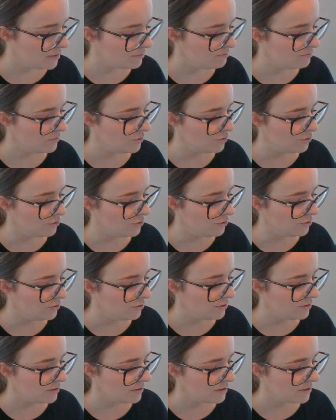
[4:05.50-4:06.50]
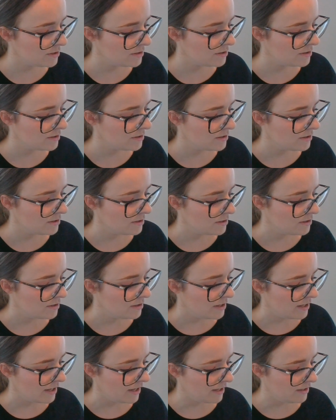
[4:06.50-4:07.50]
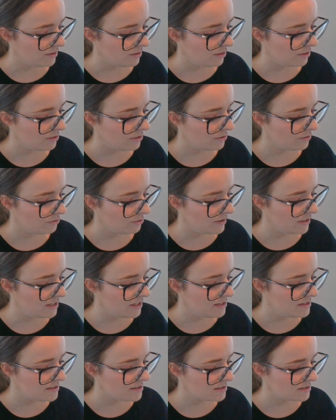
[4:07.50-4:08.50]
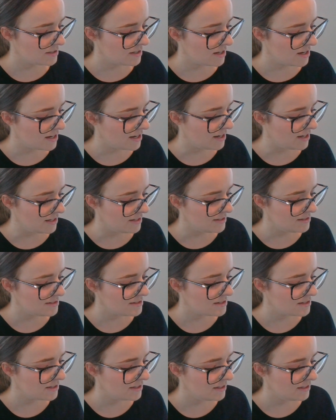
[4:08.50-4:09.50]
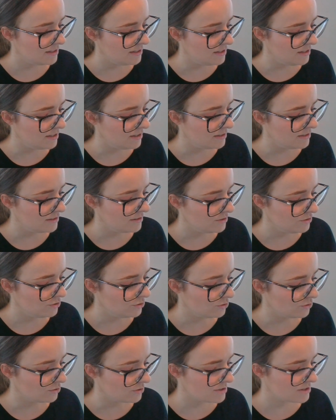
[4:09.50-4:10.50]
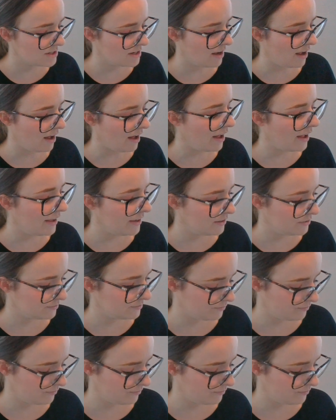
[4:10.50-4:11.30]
moon and 3 stars in your sky.